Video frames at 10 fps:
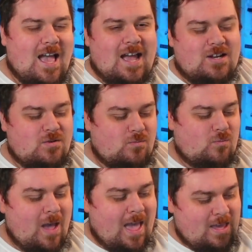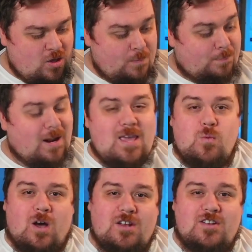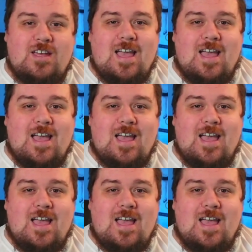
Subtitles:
and where you play one